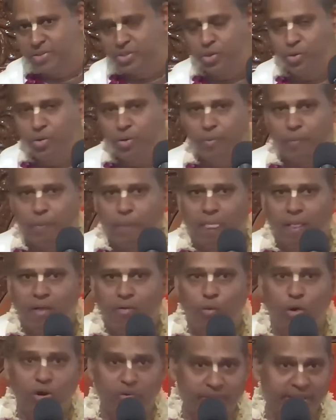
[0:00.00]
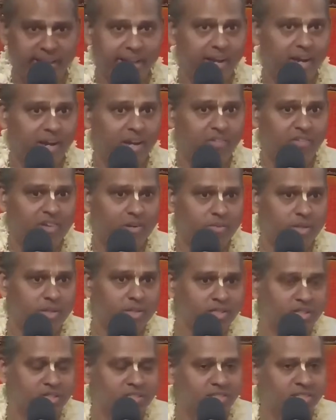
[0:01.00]
So what we can learn from
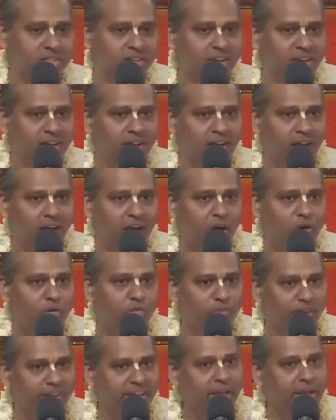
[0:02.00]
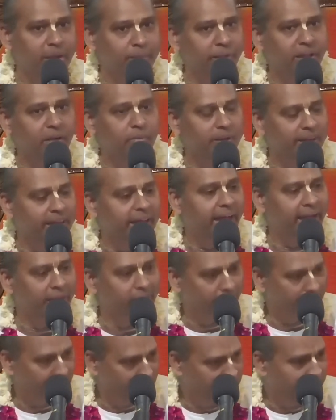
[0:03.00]
this is how we can become an
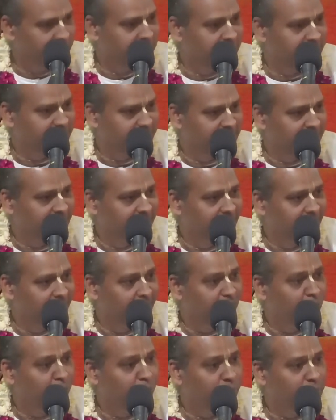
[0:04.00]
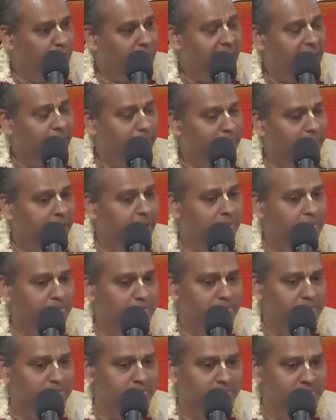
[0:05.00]
handle, how we can
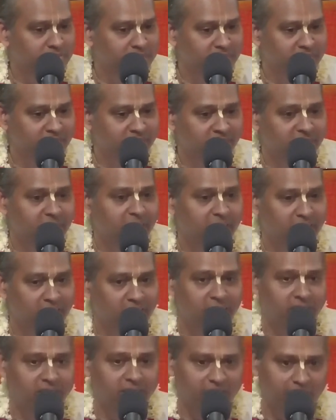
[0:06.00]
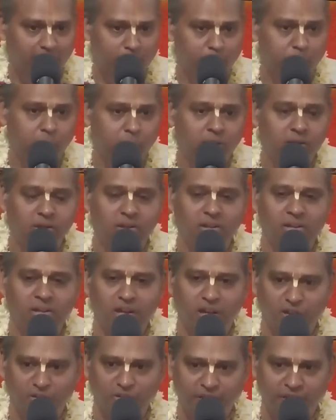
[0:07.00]
become a humble,
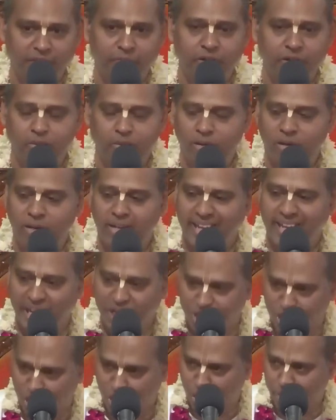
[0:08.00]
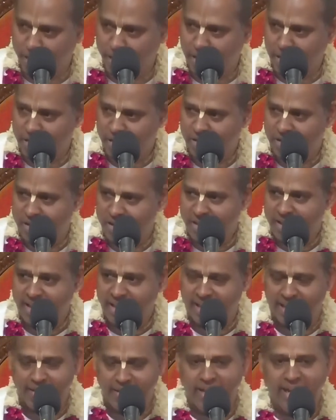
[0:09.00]
favorable instrument
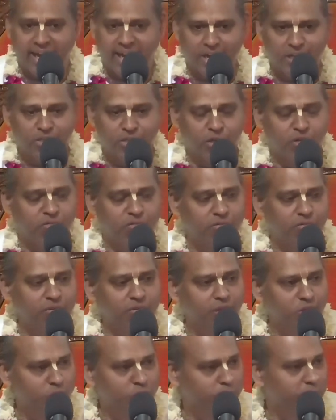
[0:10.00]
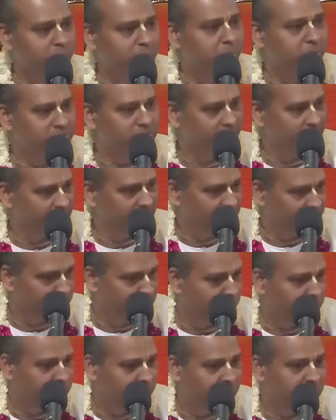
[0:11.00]
in the hands of the Supreme Personality
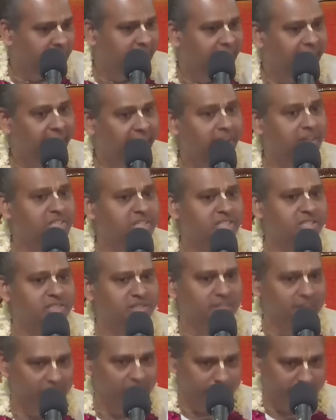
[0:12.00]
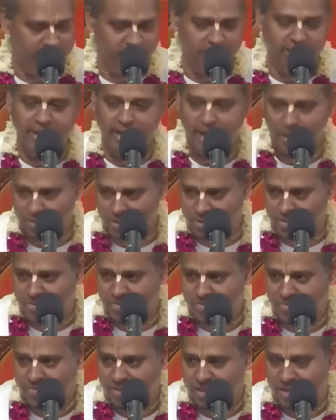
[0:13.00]
of Godhead and His
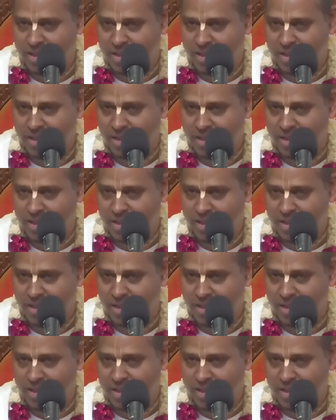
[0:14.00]
representatives.